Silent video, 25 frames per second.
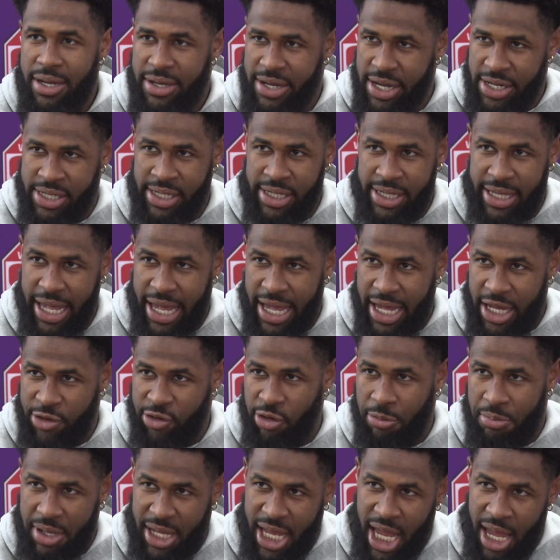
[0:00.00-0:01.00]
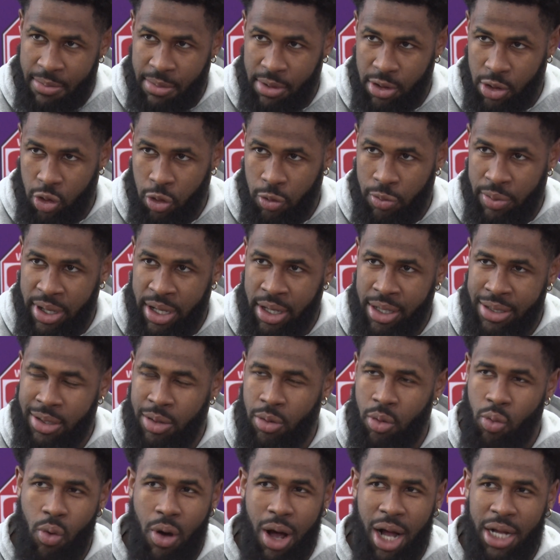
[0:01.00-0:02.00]
disengage from the game a little bit,
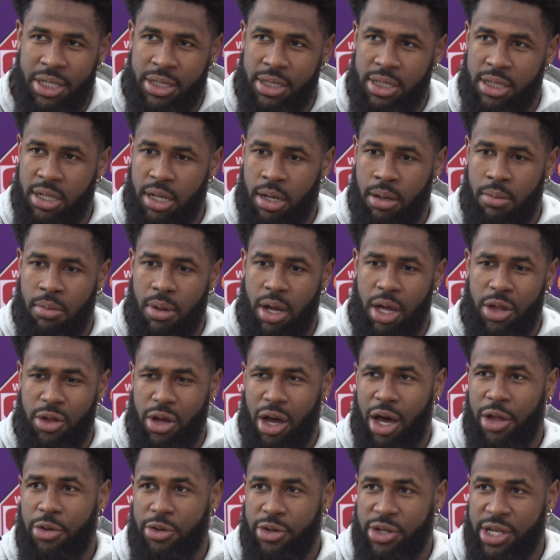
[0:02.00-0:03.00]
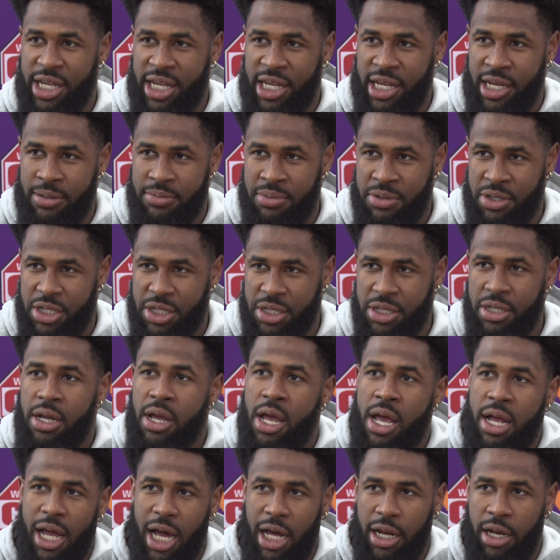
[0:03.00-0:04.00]
watch some other teams, and just
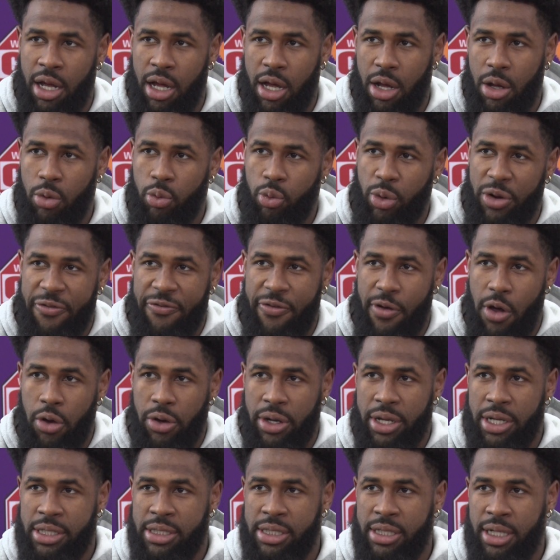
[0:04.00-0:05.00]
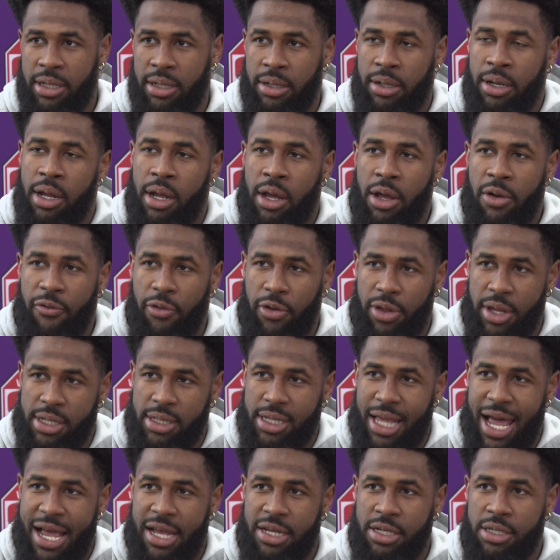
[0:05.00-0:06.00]
kind of refocus and for
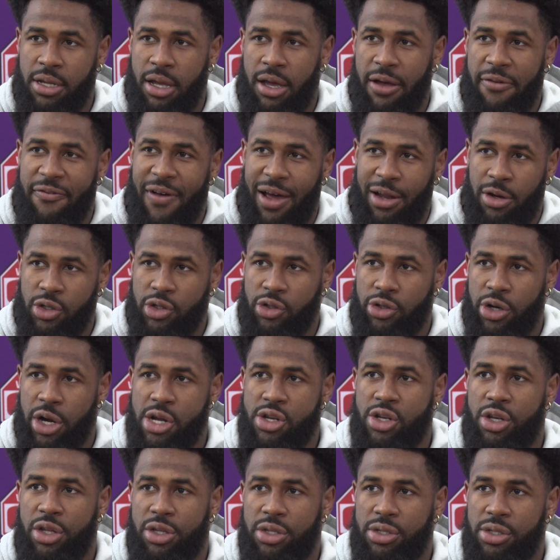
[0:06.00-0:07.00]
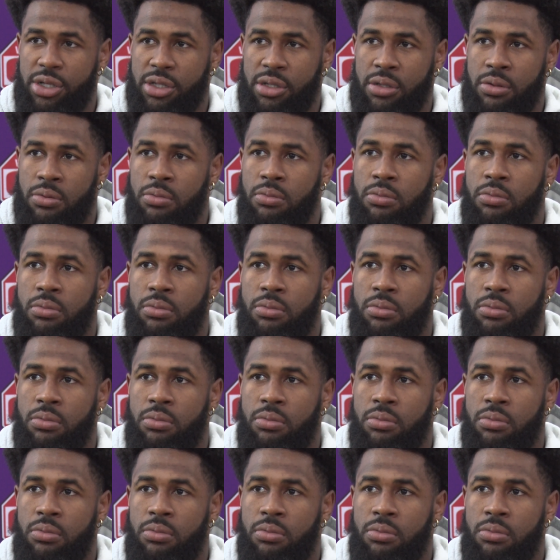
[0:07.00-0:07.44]
this last final stretch of the season.